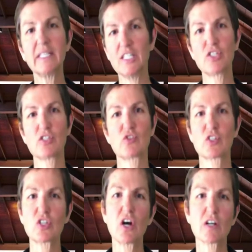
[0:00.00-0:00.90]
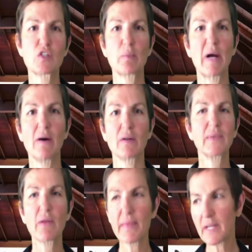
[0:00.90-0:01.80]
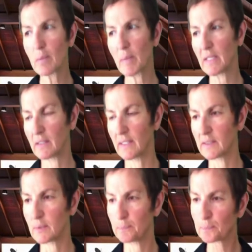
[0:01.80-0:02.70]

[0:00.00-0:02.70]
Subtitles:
teaches and talks about. Now think about this.